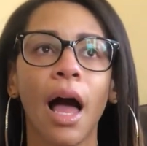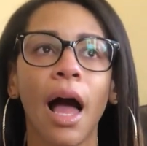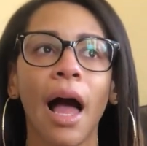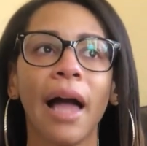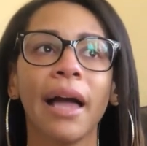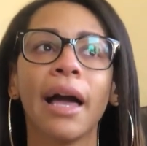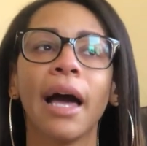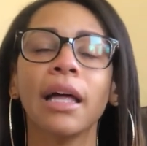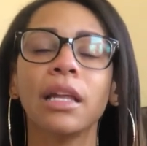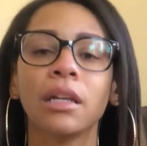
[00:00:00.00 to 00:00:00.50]

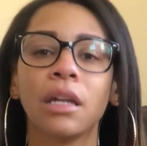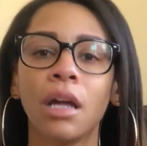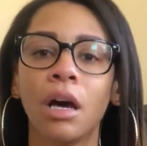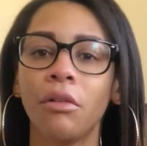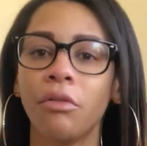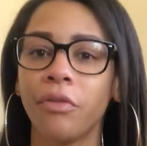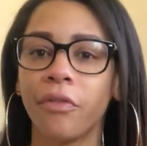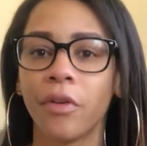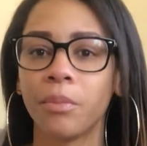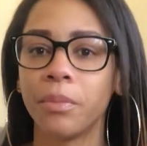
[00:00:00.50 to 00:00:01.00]
I got
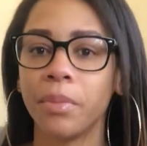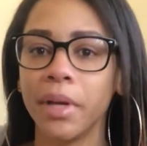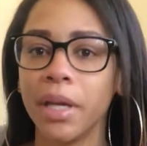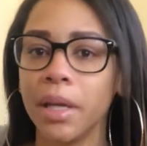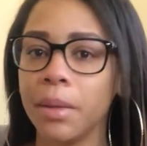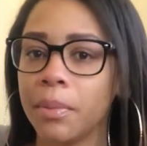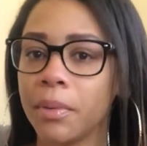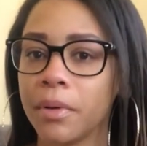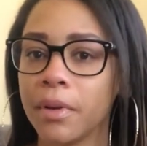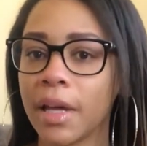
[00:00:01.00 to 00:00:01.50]
love from
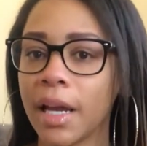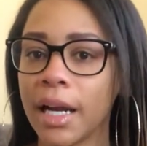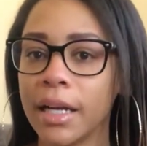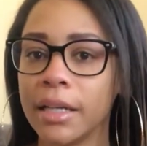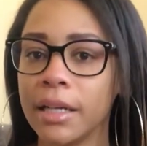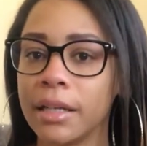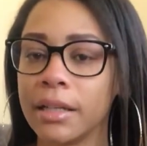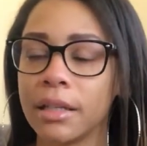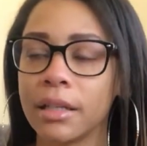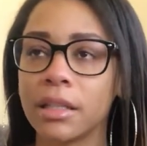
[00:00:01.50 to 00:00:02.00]
people that I
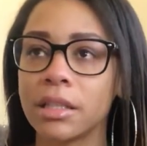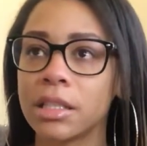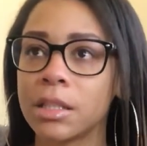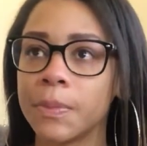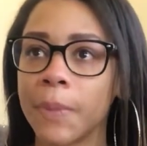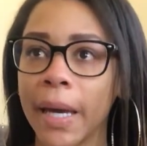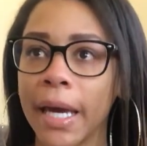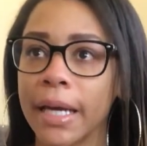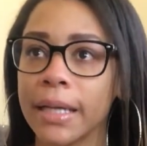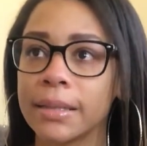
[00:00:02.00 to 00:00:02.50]
didn't
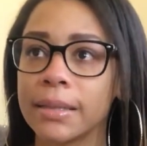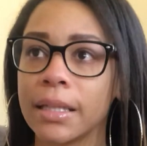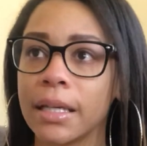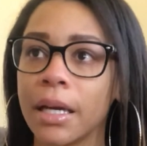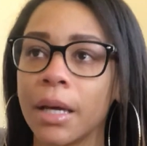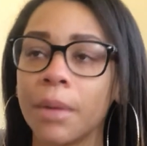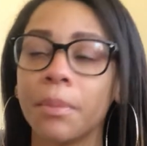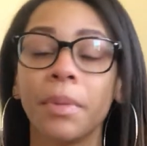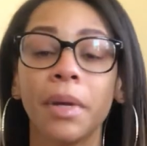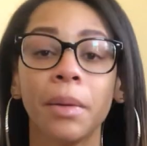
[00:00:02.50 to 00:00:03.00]
expect,
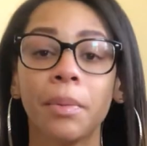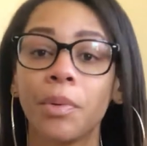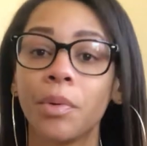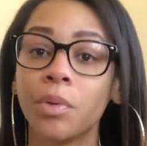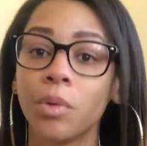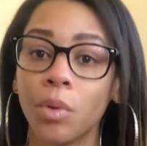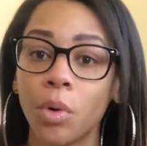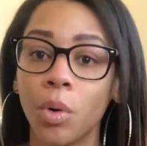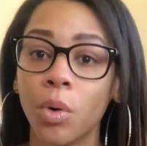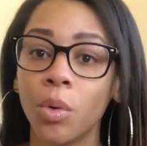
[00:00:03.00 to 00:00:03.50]
and
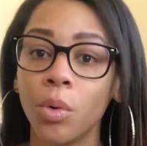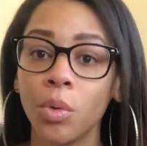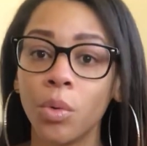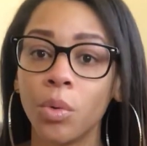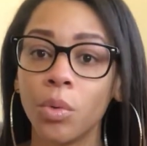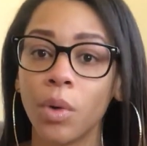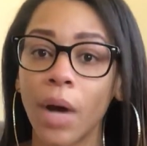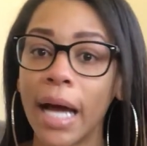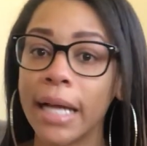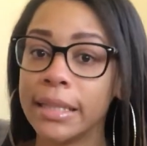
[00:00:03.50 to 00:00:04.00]
people
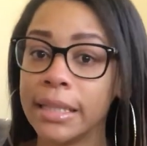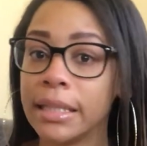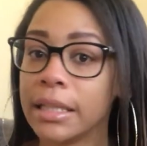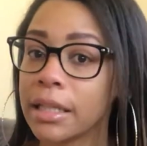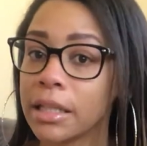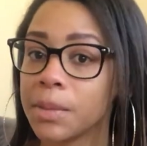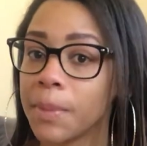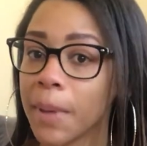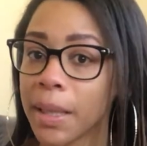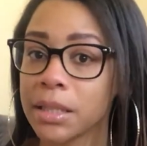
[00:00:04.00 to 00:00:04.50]
who I didn't
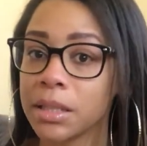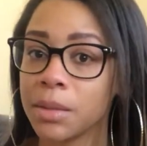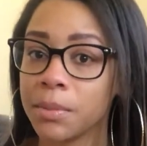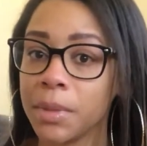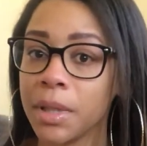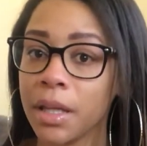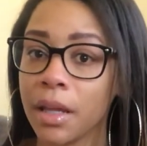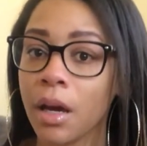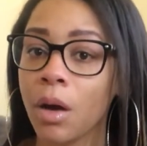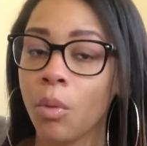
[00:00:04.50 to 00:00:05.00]
expect to
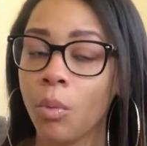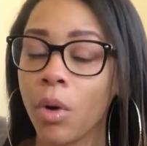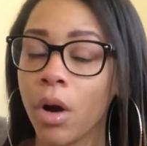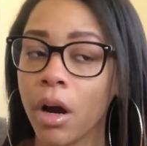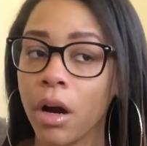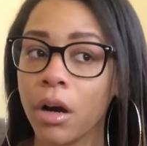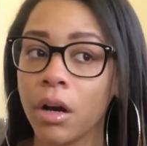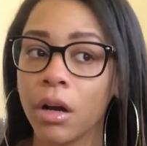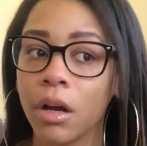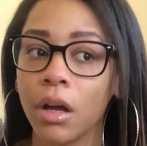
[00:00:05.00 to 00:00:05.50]
be there
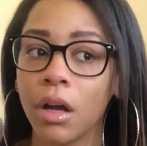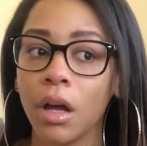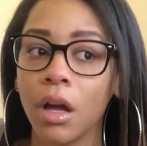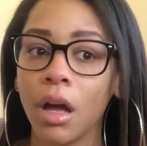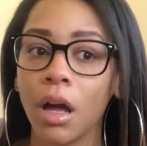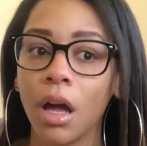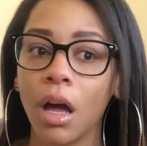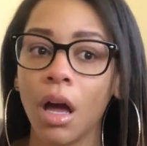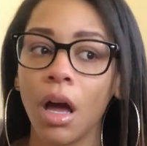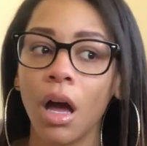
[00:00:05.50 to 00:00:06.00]
were.
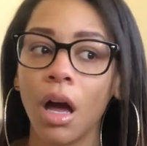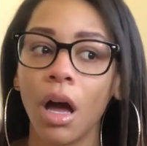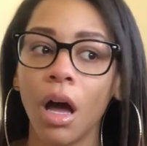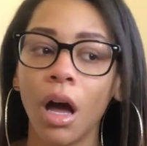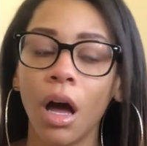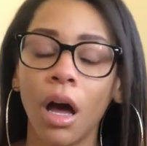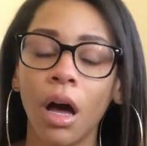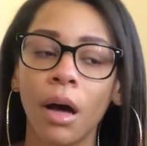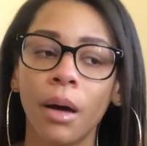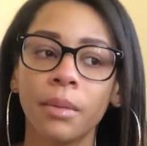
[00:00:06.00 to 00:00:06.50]

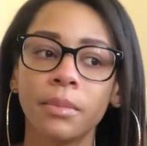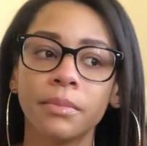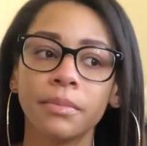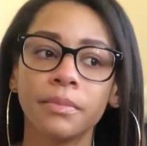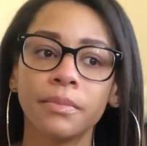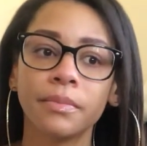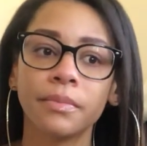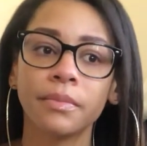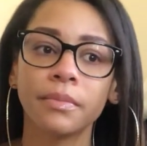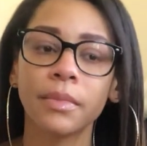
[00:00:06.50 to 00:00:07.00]
Um,
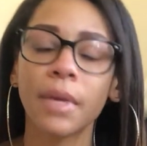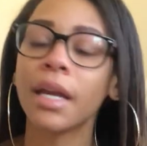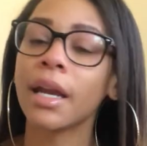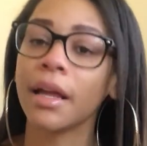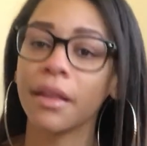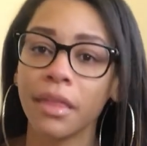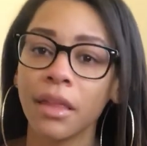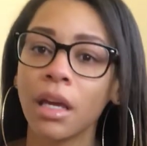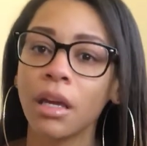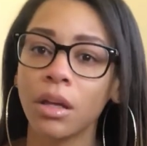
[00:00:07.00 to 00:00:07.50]
and
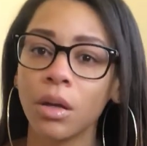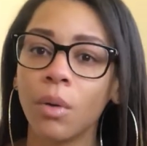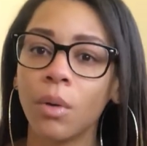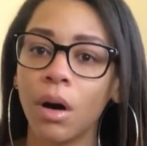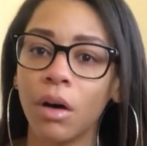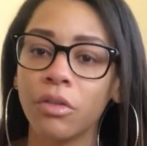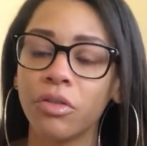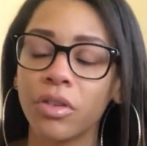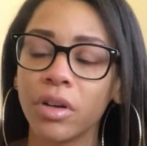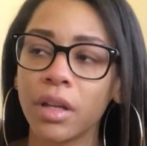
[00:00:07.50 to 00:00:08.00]
I thank you
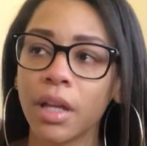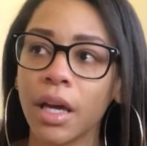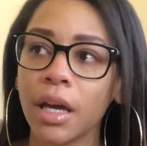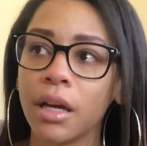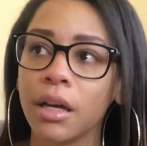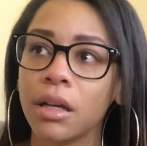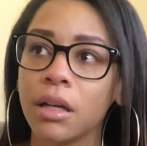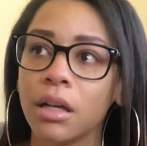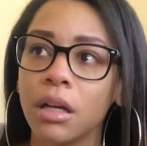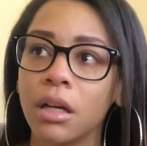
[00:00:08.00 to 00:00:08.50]
all for that.